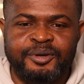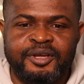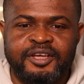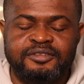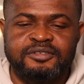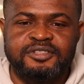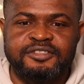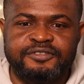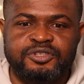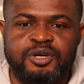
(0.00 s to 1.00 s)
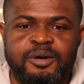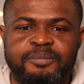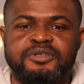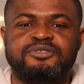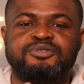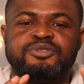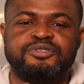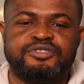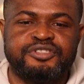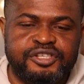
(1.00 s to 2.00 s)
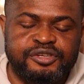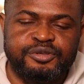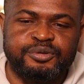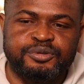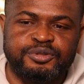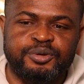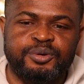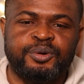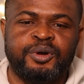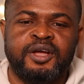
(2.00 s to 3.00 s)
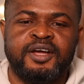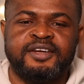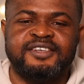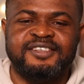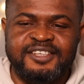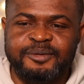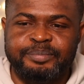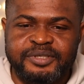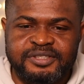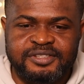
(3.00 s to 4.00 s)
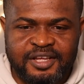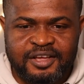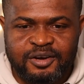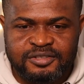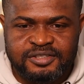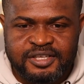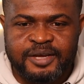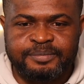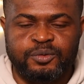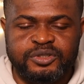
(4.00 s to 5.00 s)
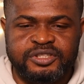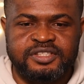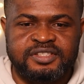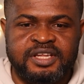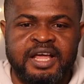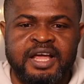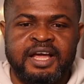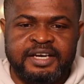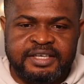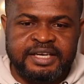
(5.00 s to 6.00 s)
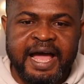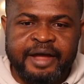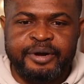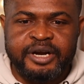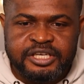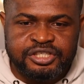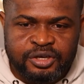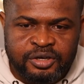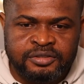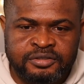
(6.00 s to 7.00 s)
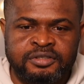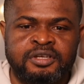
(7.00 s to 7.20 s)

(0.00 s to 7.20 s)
In today's video, I'll be introducing you to the DPC concept, which is direction,